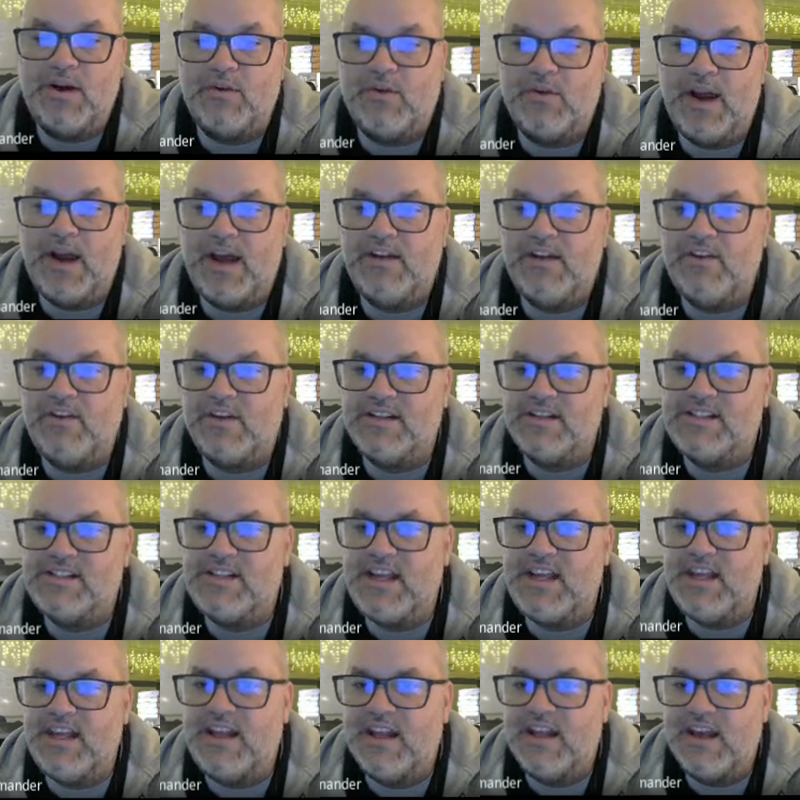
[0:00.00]
around, you can
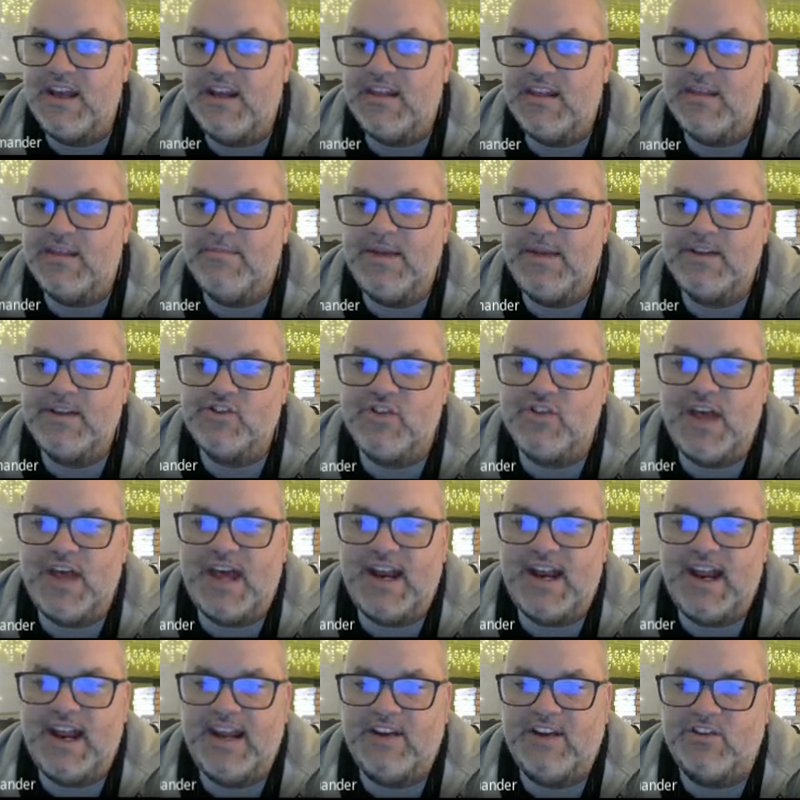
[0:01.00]
see the measure of
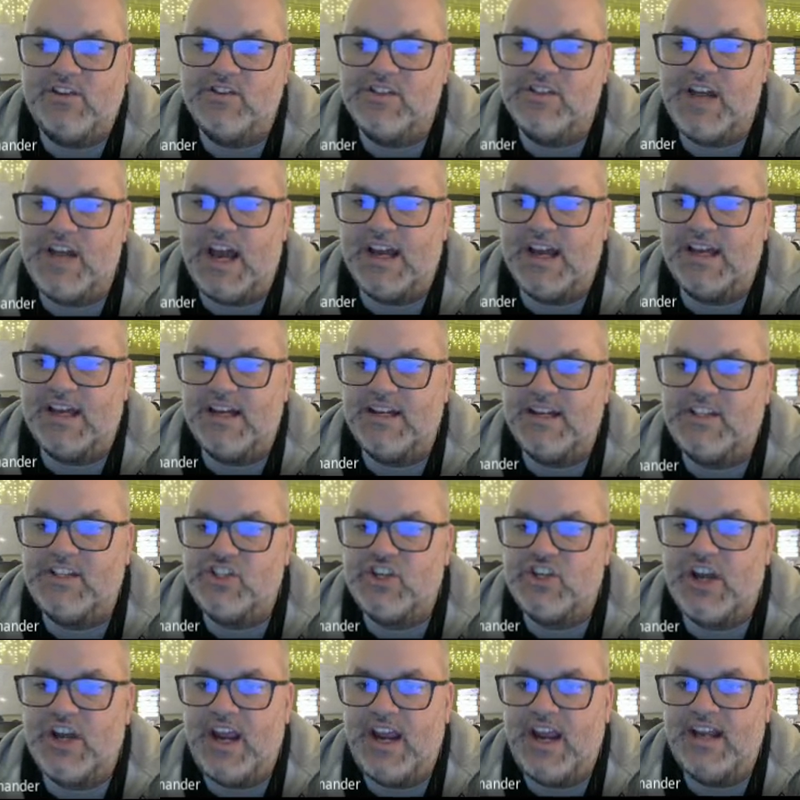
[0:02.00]
that angle is not going to
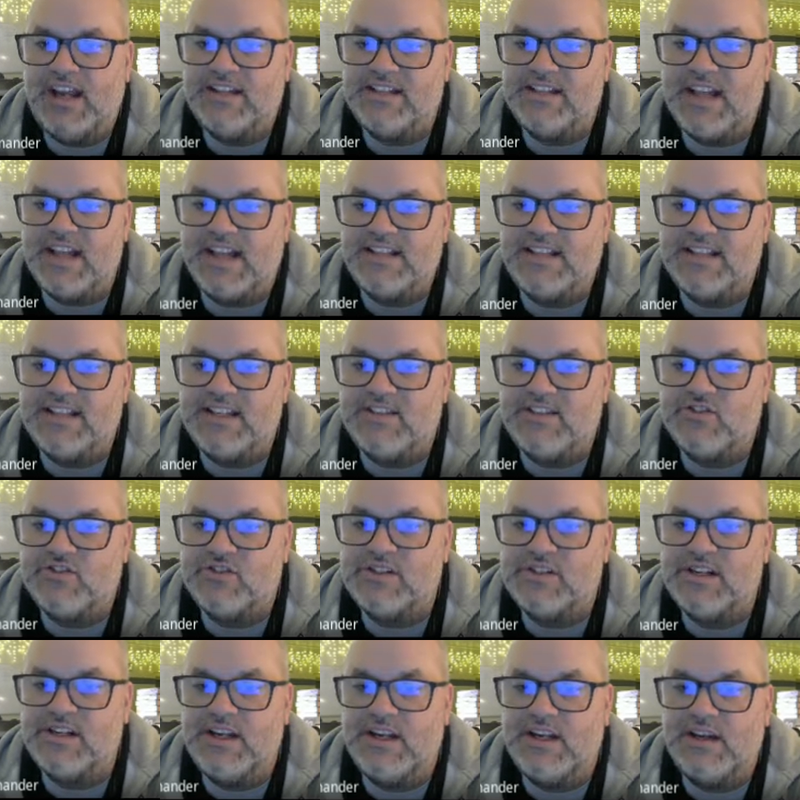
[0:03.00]
change. That's
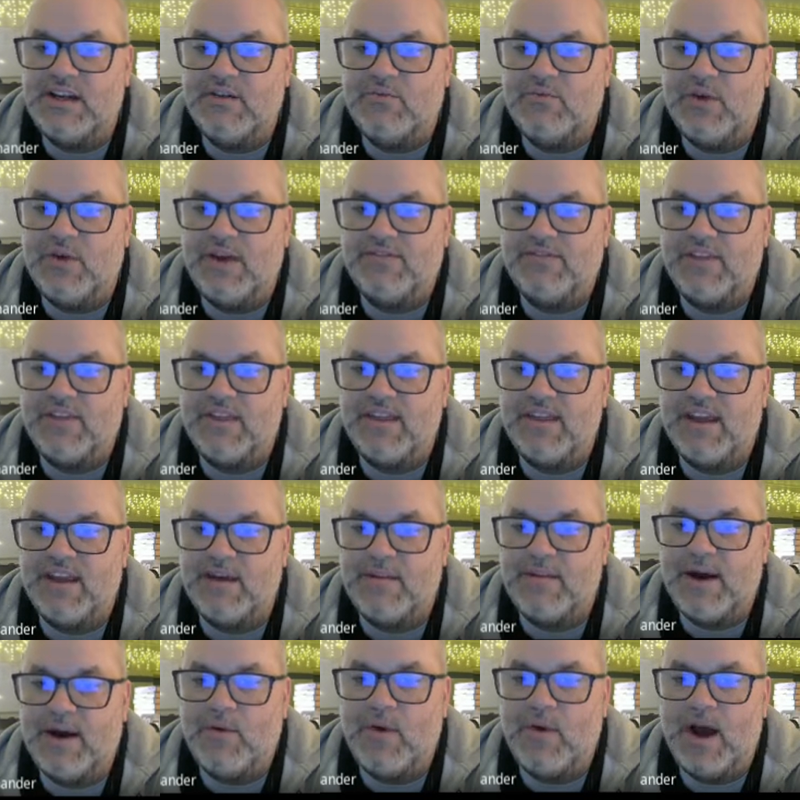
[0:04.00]
interesting, and we'll have to think
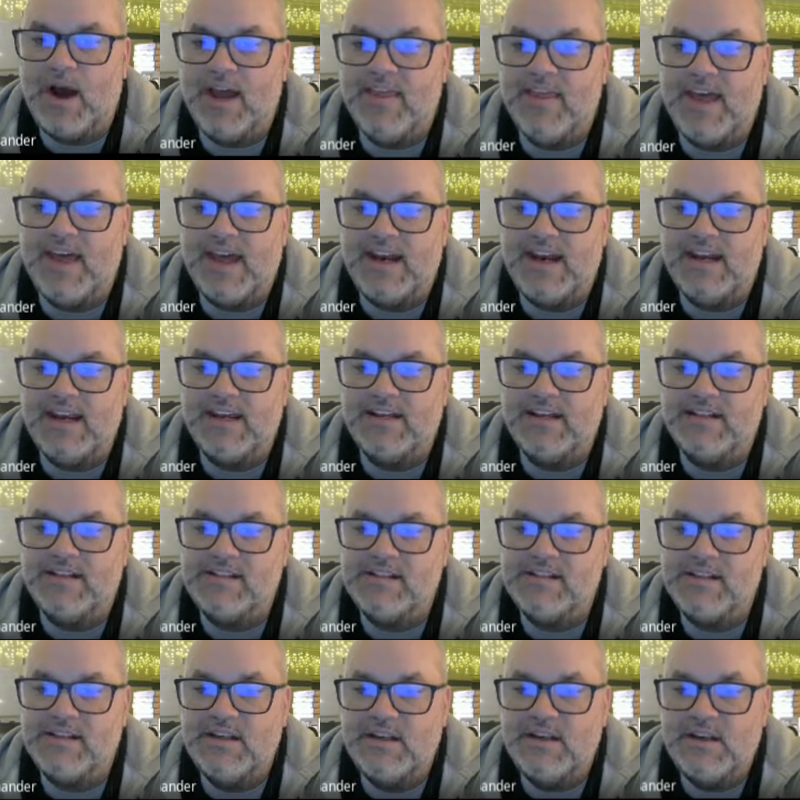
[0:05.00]
about why that
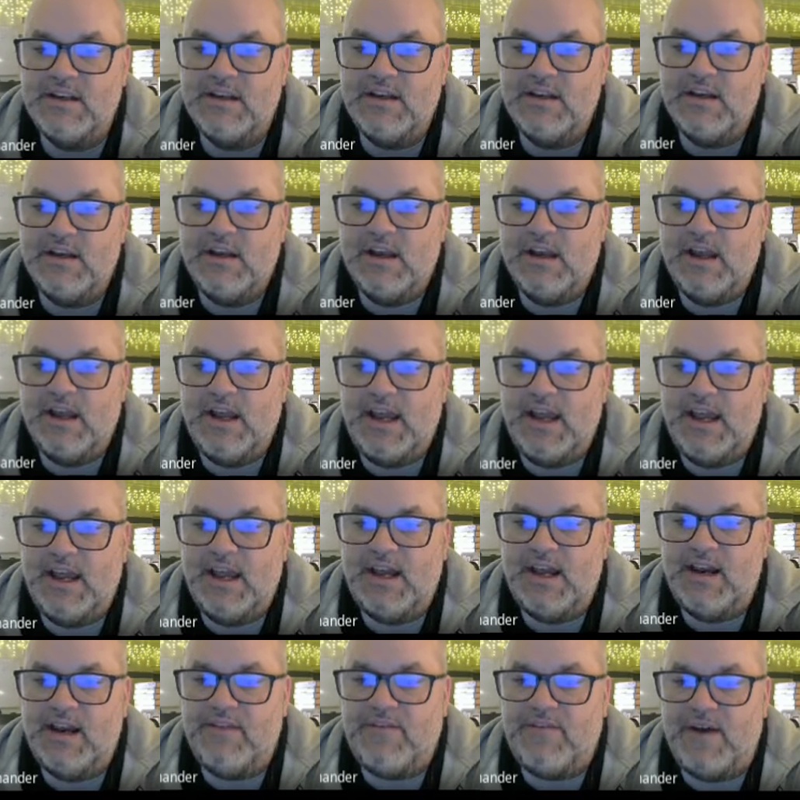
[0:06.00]
is.
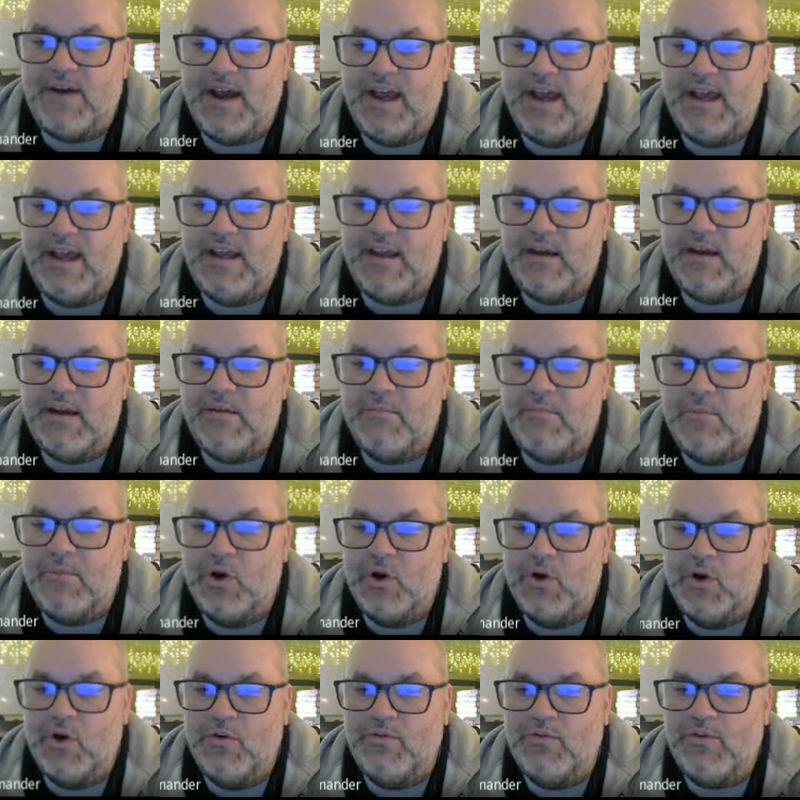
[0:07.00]
And if I
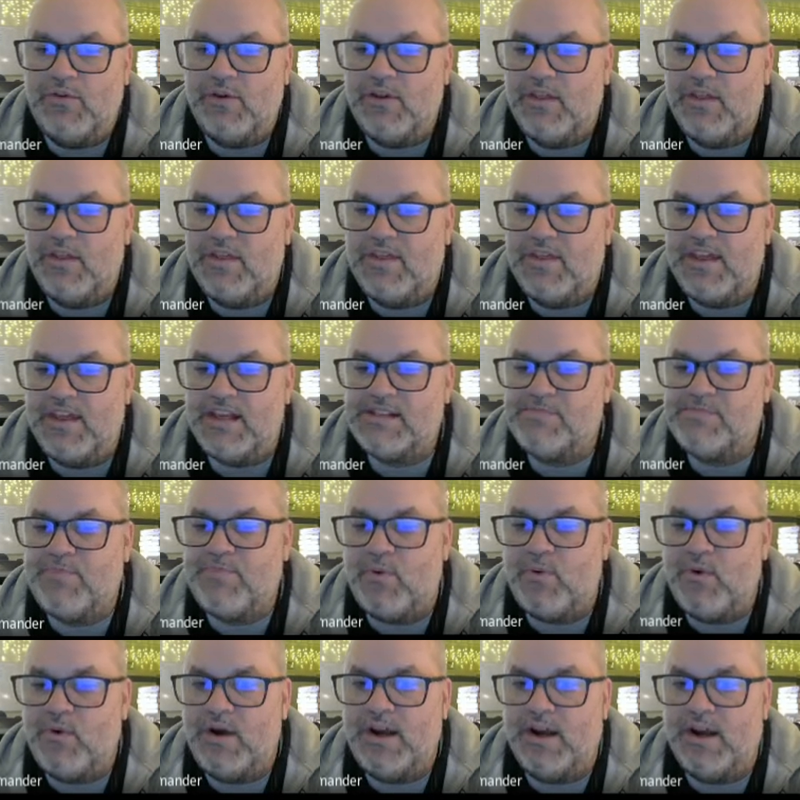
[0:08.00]
move this
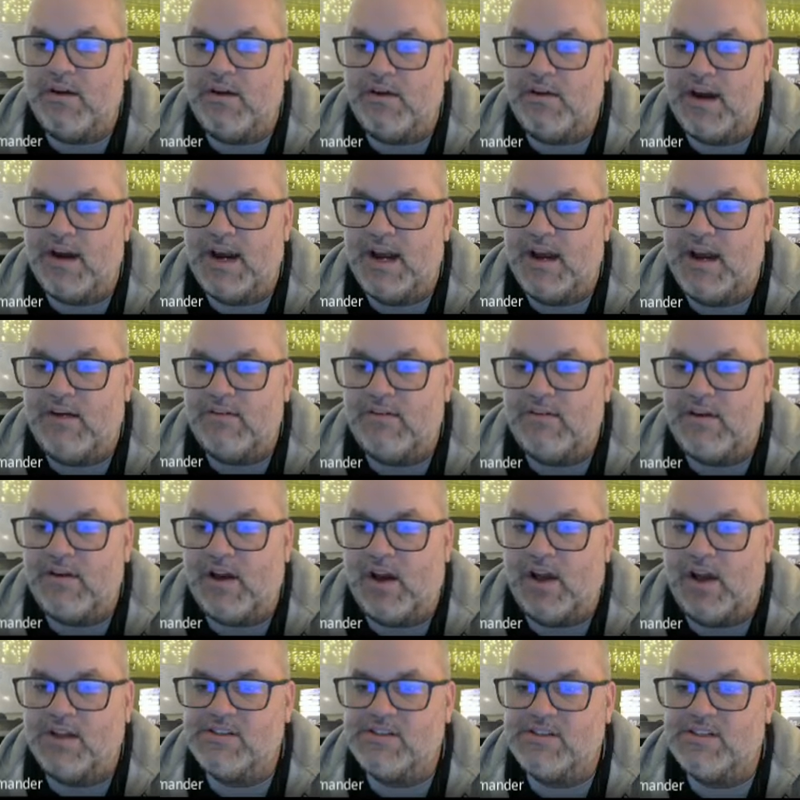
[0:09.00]
point around,
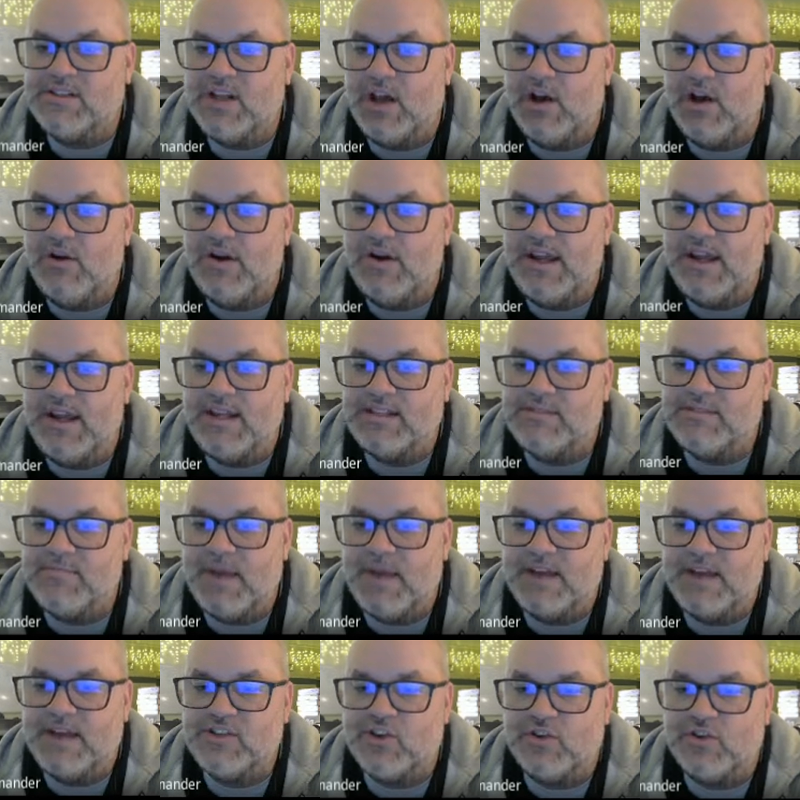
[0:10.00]
also its
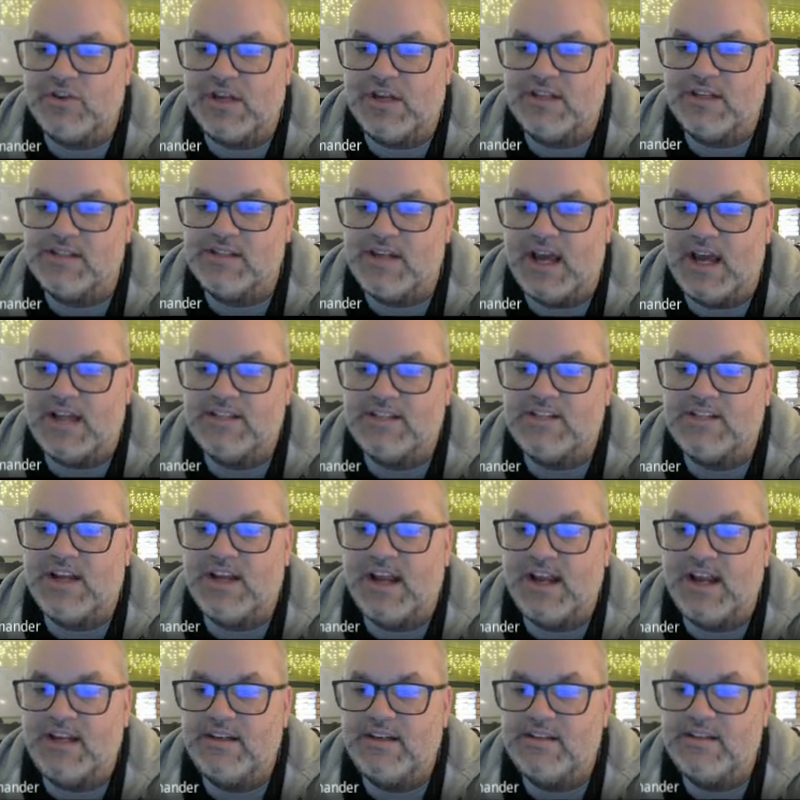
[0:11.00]
measure does not
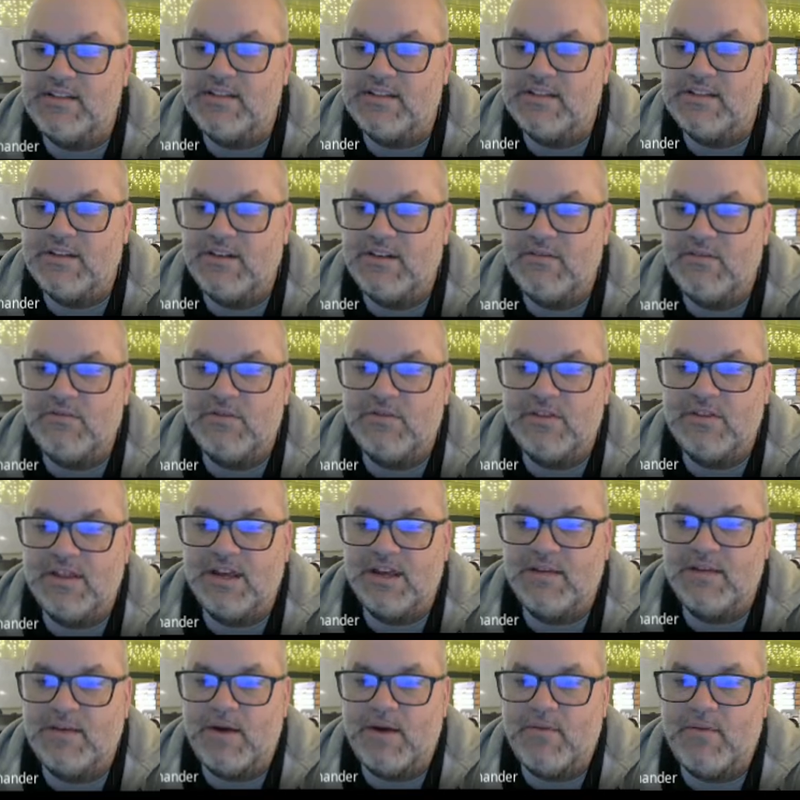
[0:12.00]
change, and we'll
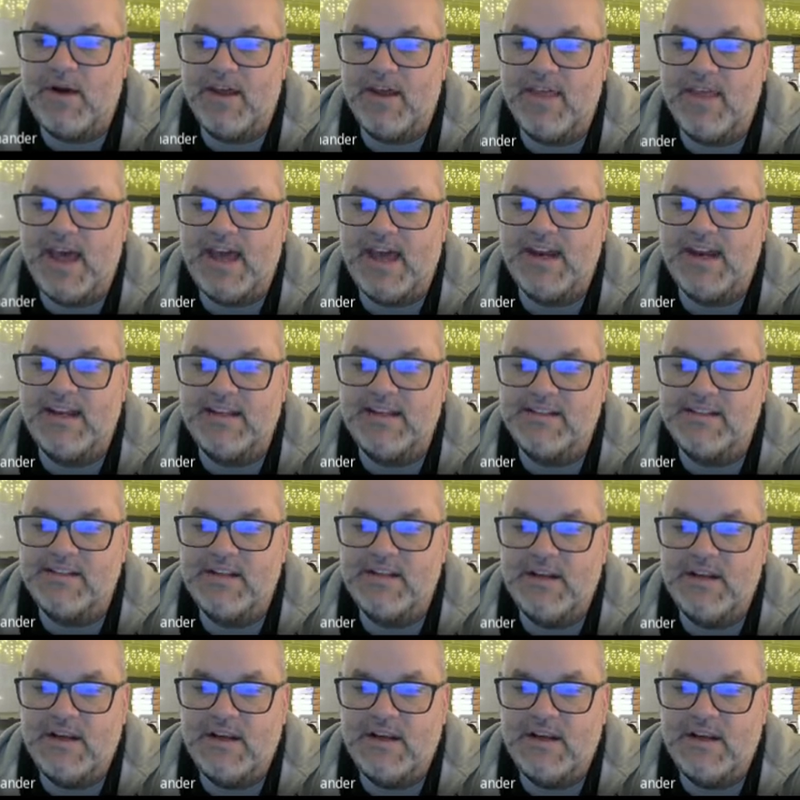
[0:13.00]
think about why that is.